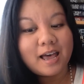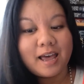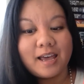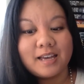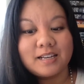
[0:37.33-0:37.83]

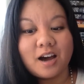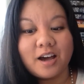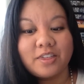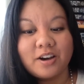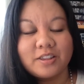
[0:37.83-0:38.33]
And
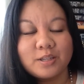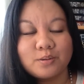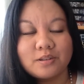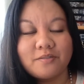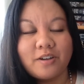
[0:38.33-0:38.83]
I thought this
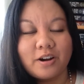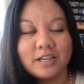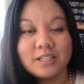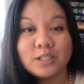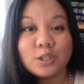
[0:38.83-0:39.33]
was a very
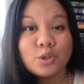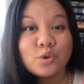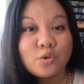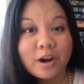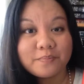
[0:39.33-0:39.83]

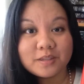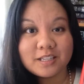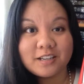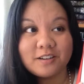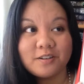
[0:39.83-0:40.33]

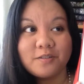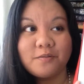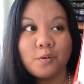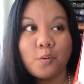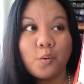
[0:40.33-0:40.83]

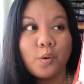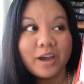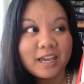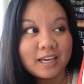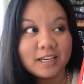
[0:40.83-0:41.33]
descriptive,
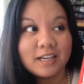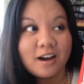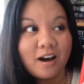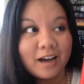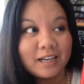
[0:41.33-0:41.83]
wicked
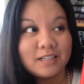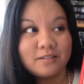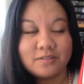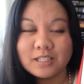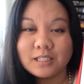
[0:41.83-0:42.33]
kind
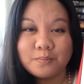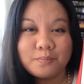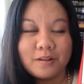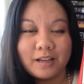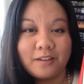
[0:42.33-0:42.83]
of
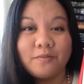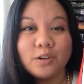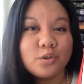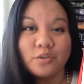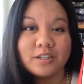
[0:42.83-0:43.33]
like
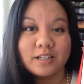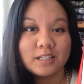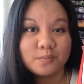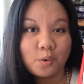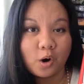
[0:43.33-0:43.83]

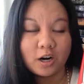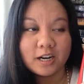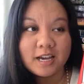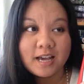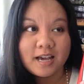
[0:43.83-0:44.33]
futuristic sport.
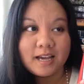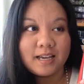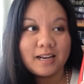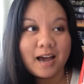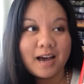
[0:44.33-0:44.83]

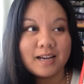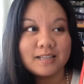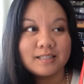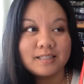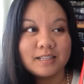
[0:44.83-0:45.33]
It
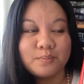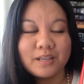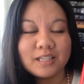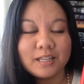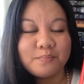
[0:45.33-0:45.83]
has, it's
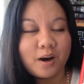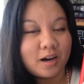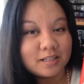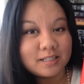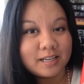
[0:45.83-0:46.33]
basically
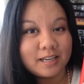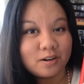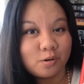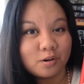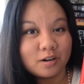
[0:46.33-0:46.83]

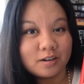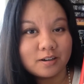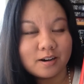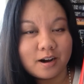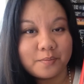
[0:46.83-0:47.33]
boxing
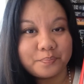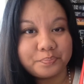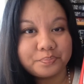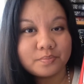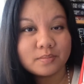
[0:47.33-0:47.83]
or um,